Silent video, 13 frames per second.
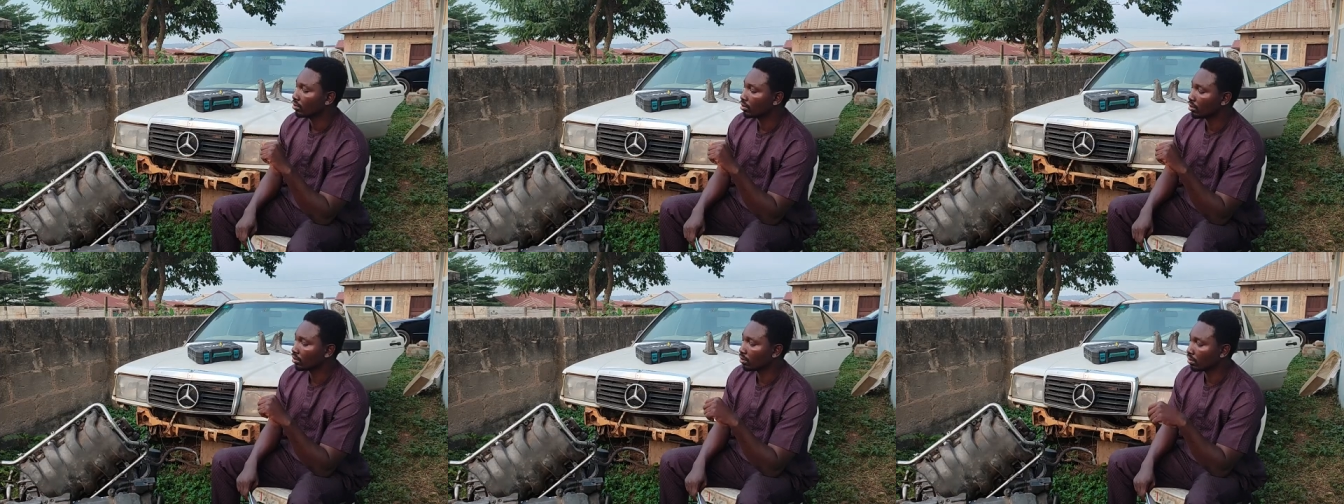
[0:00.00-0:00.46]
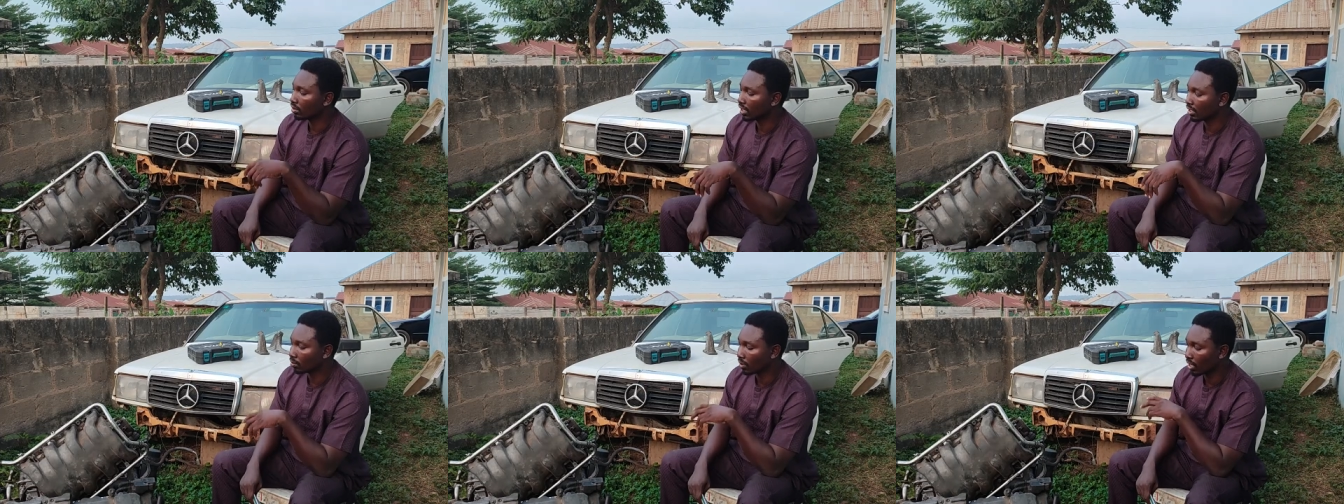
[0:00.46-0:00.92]
So
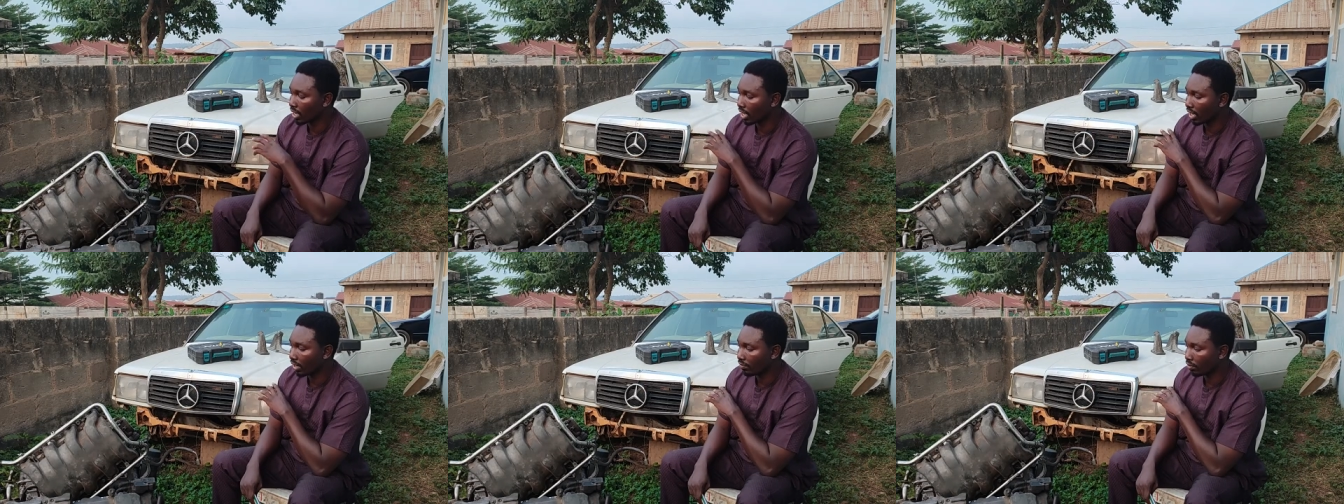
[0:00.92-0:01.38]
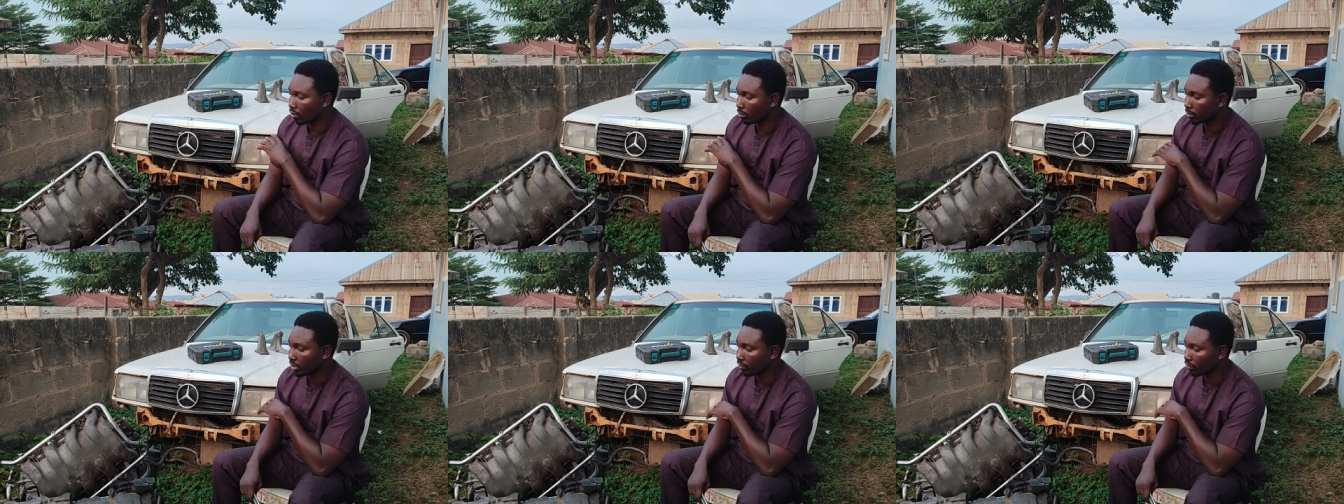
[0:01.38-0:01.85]
that's why I
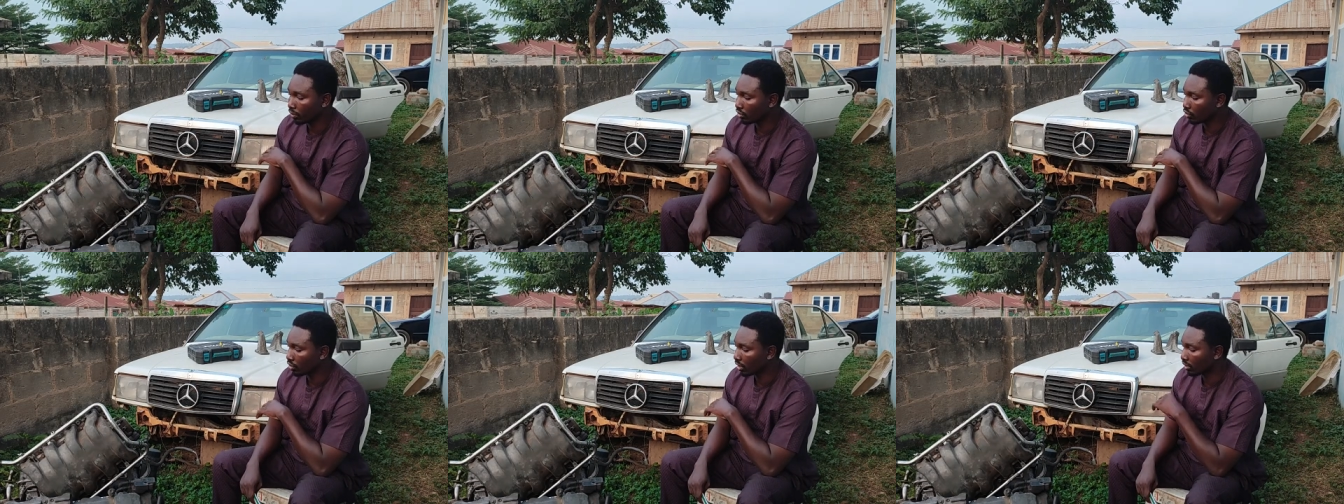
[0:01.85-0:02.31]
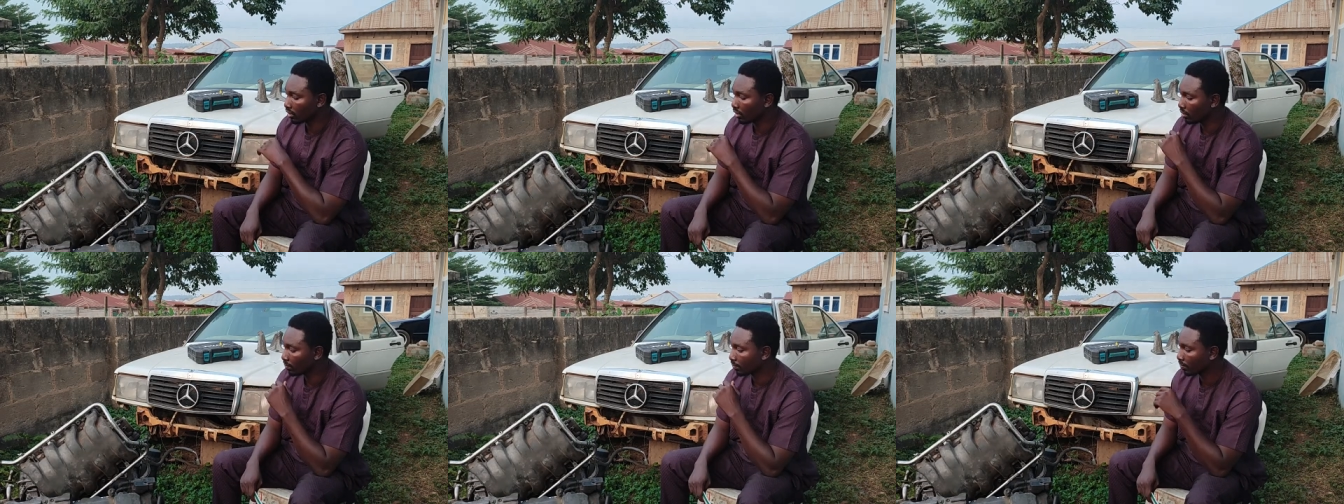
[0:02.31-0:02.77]
opted for this
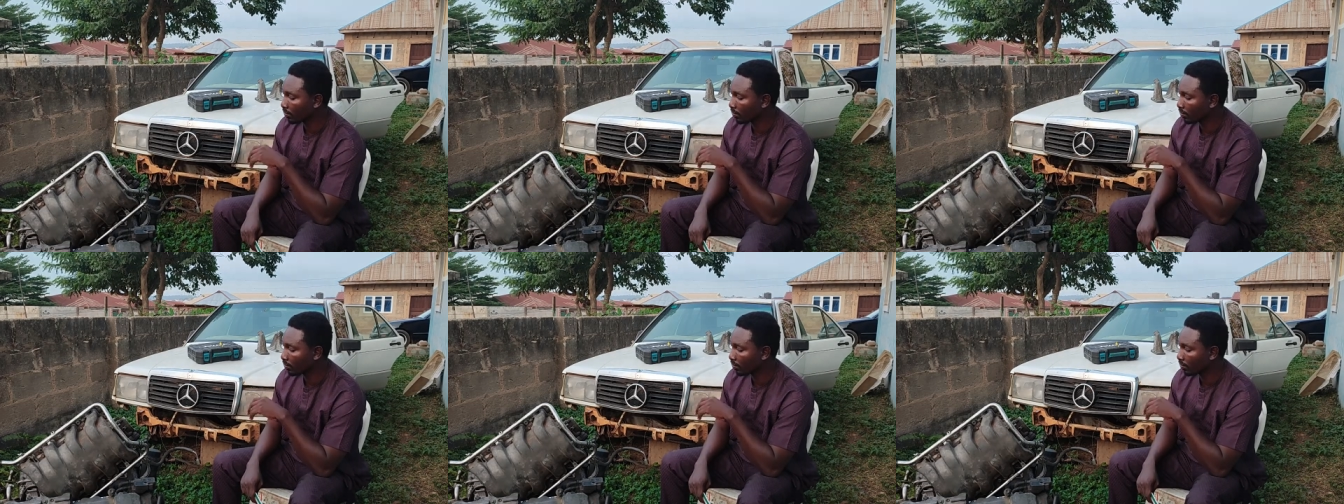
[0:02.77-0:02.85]
chassis.